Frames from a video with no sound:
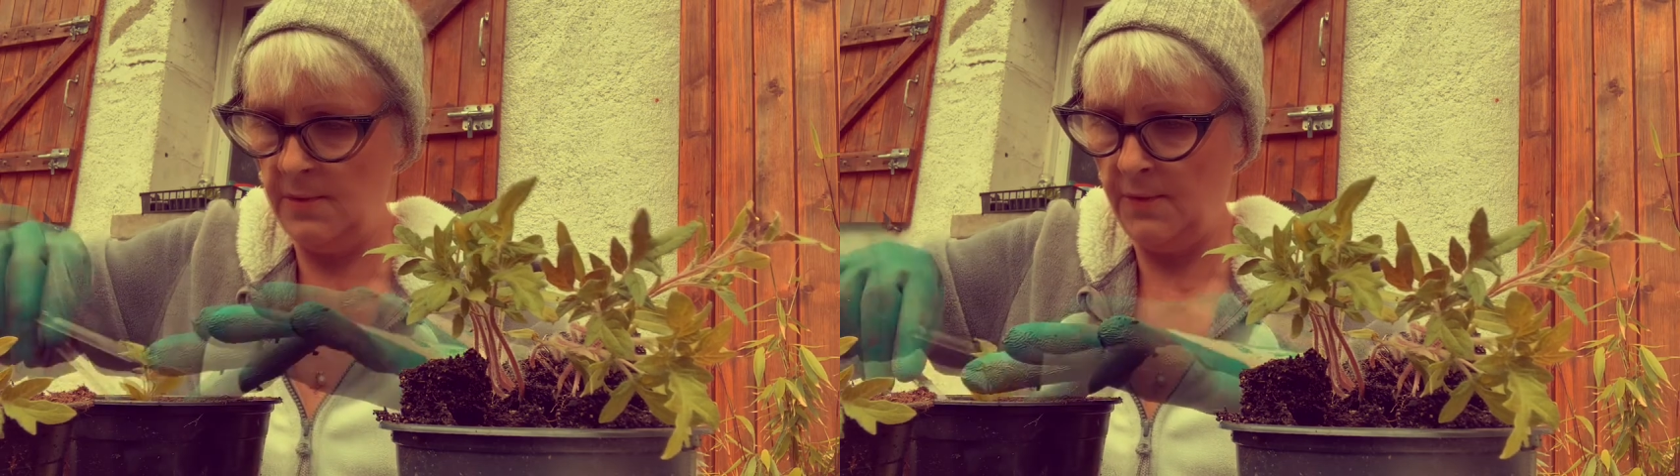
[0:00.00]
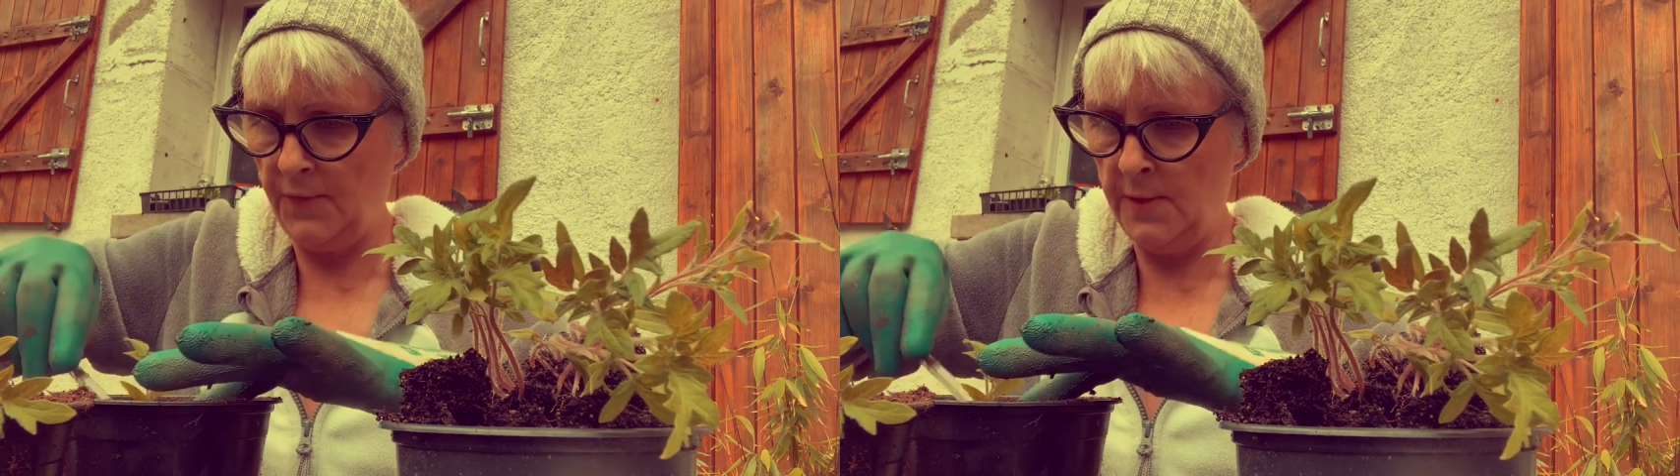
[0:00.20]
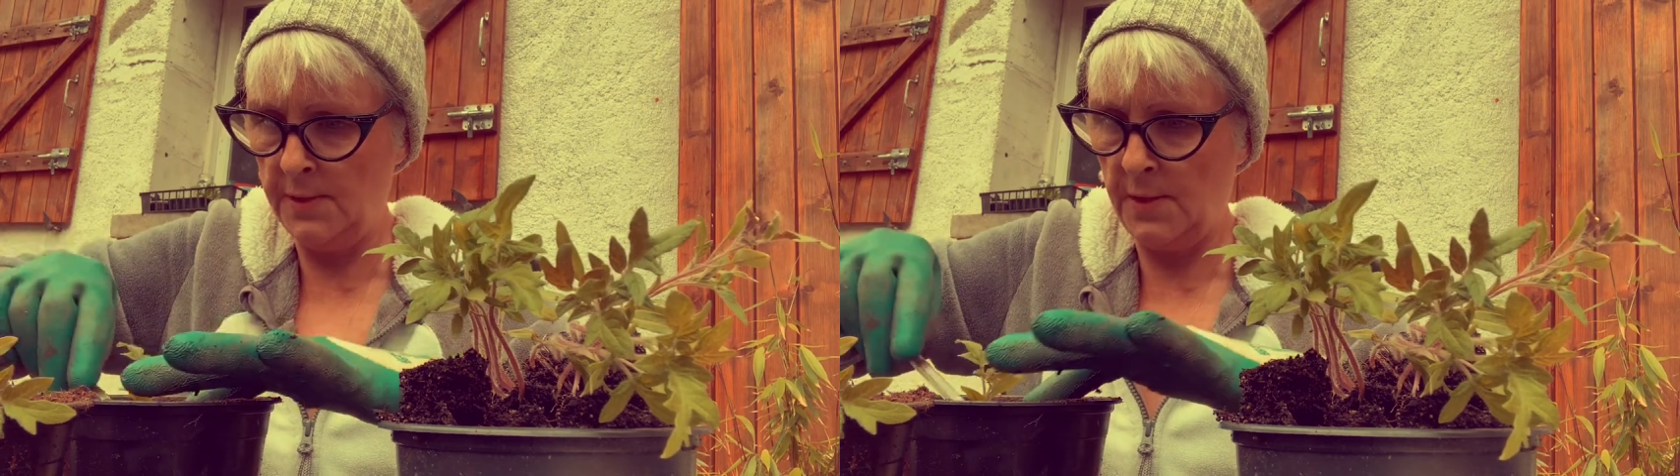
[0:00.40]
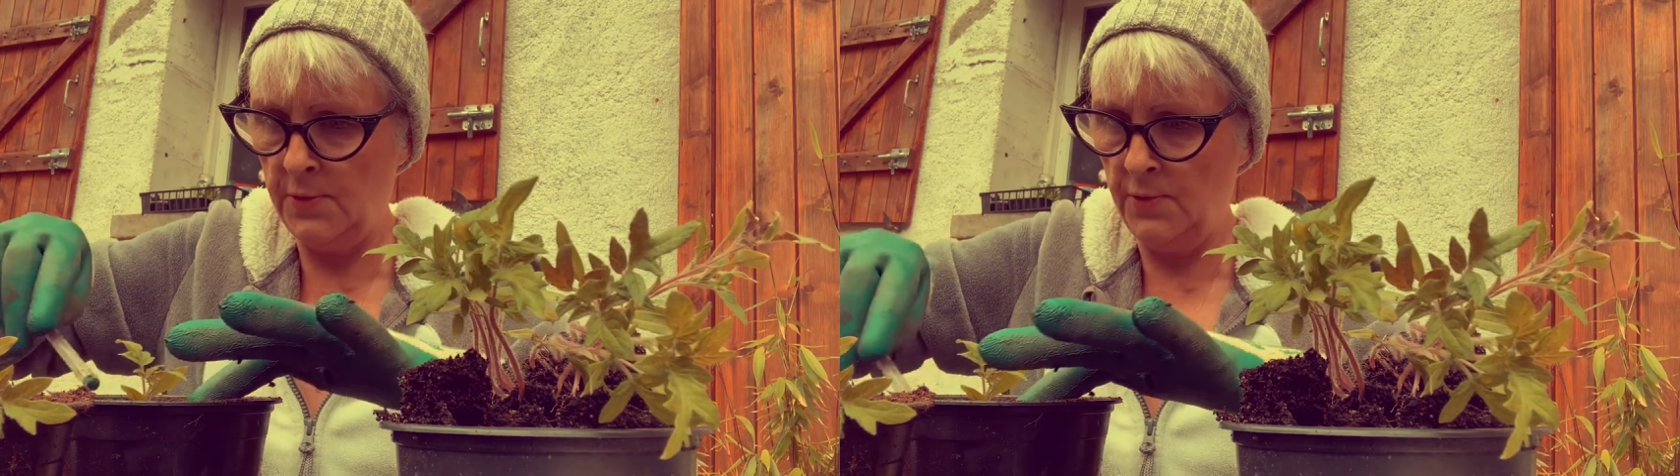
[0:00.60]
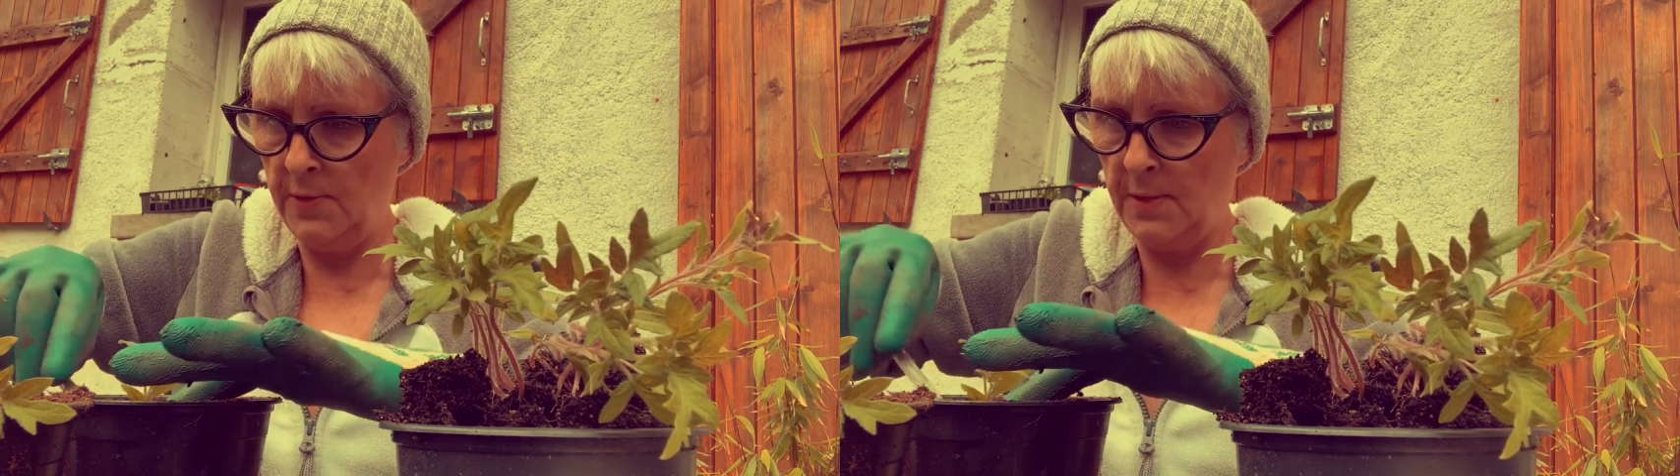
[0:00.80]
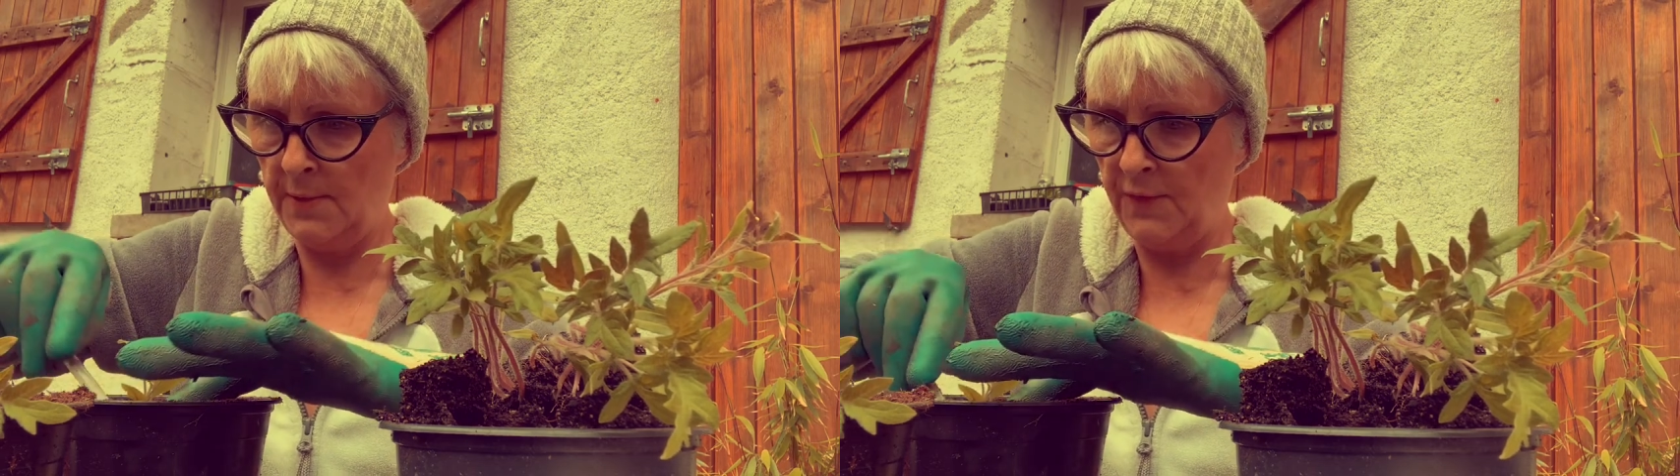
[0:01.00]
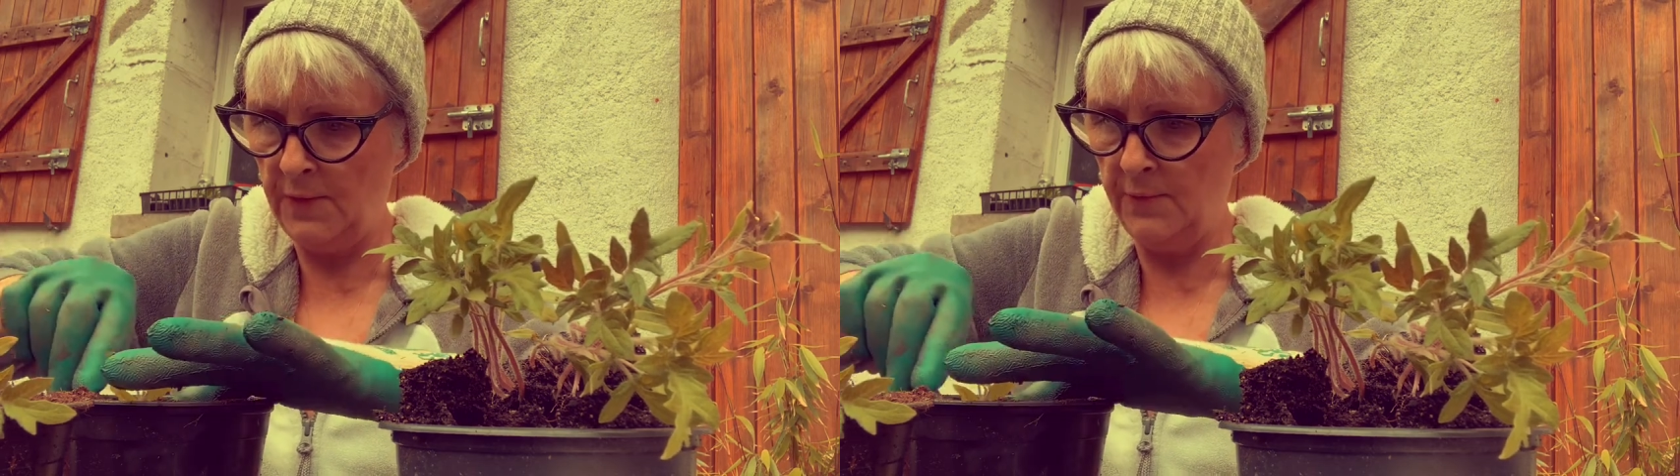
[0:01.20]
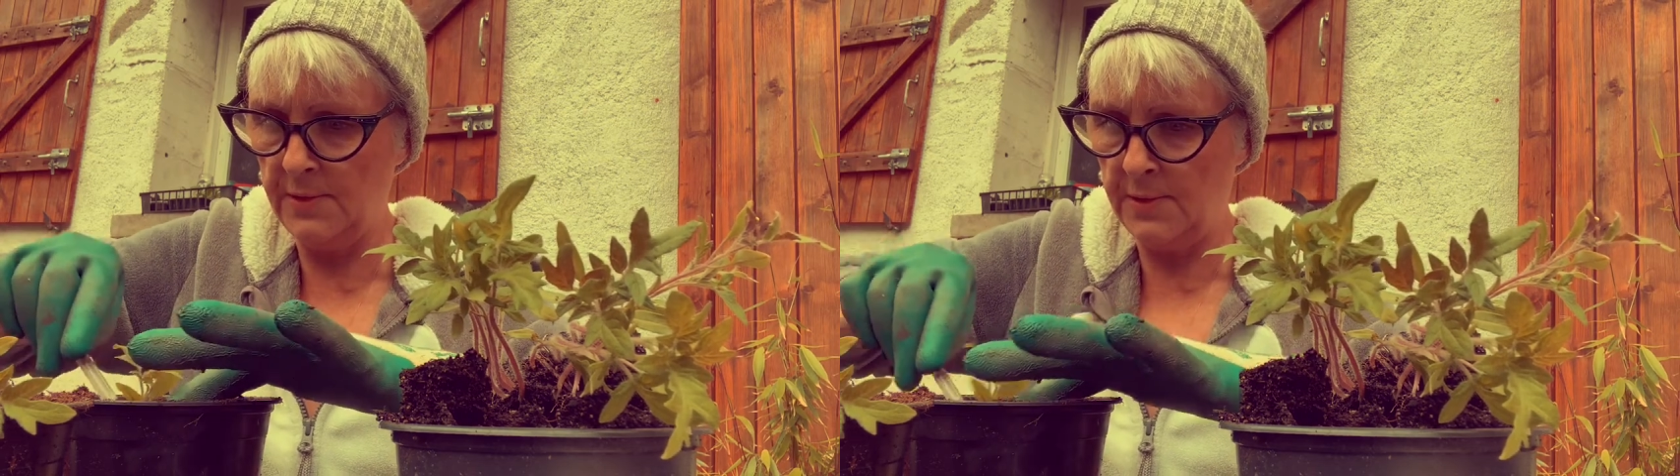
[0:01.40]
Christophe is doing the
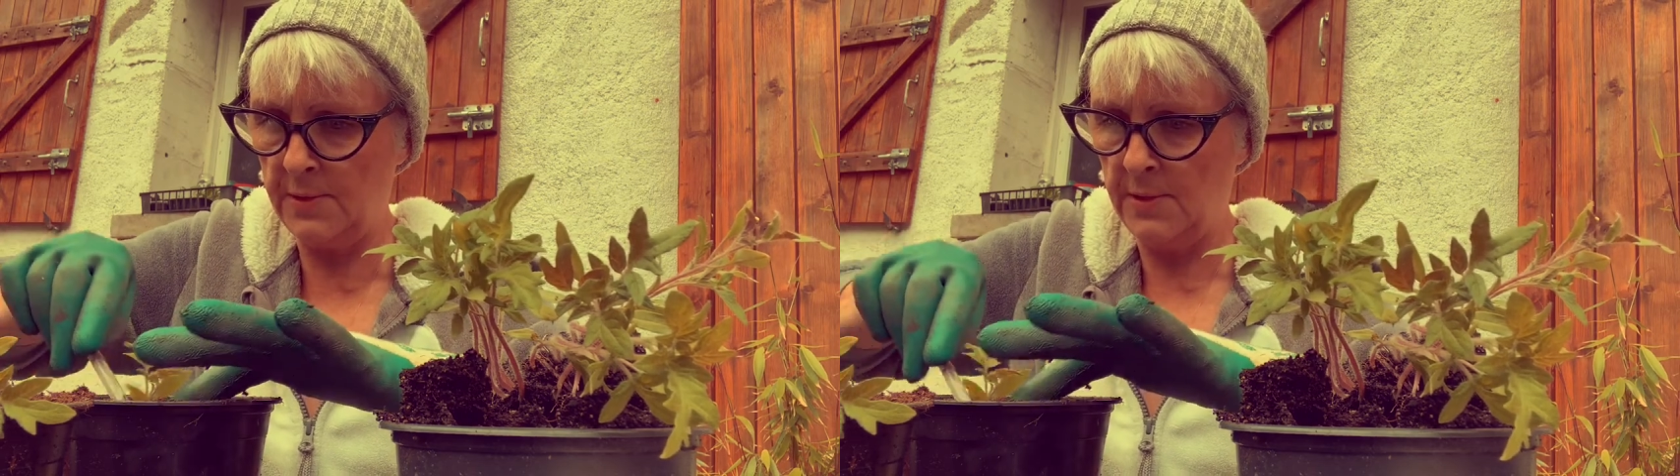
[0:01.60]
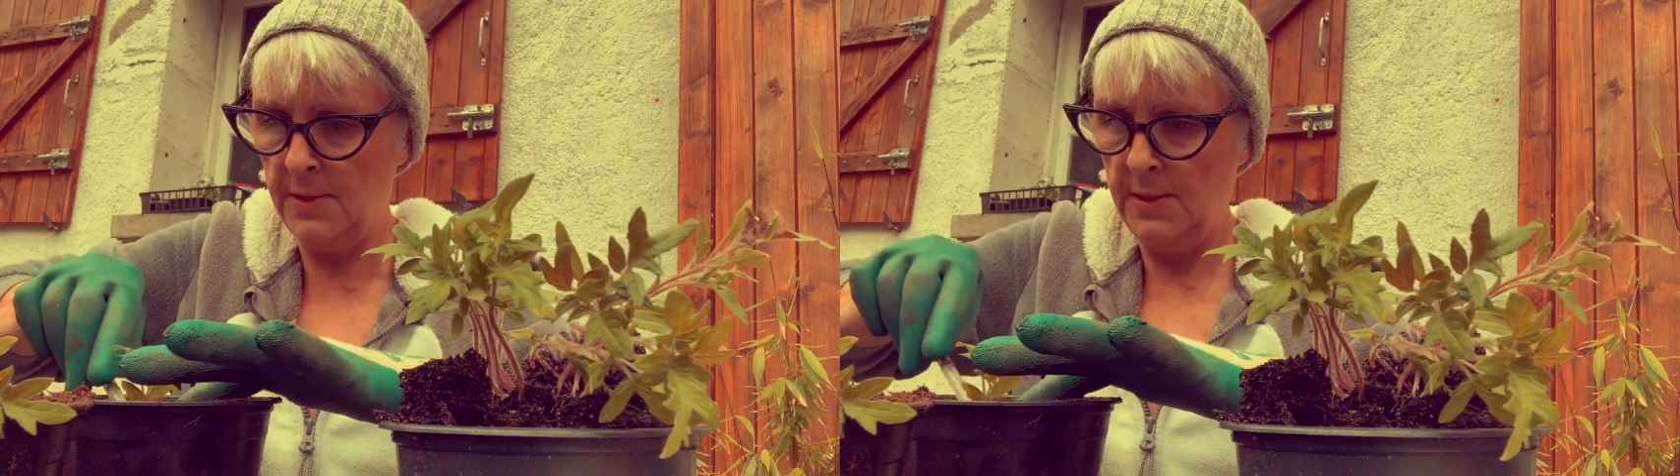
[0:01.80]
flowers